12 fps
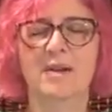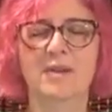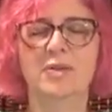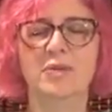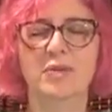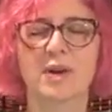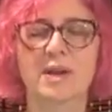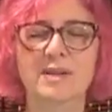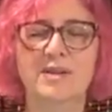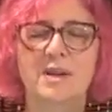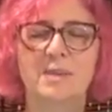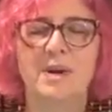
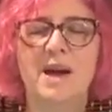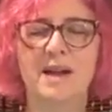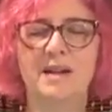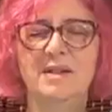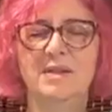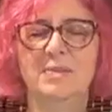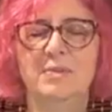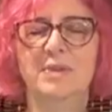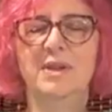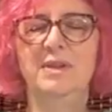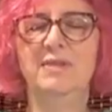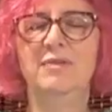trust our body to
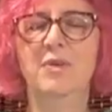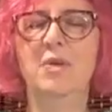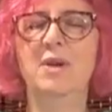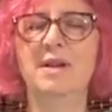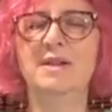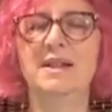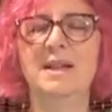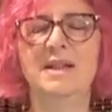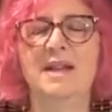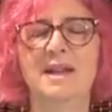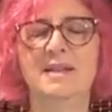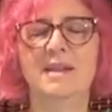breathe for us and
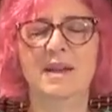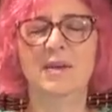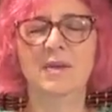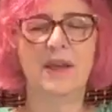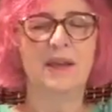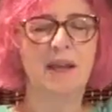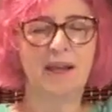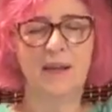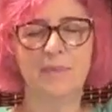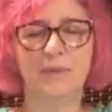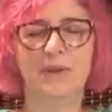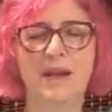not say, okay, I got to
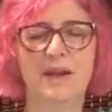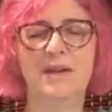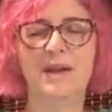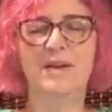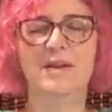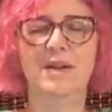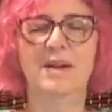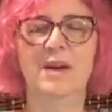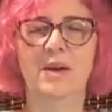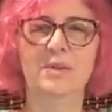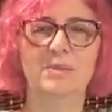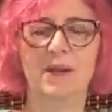breathe out now.
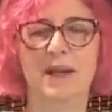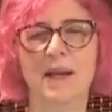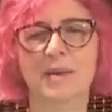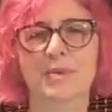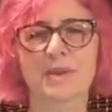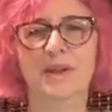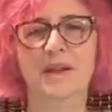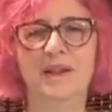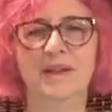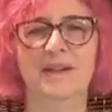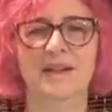Oh, I got to breathe in.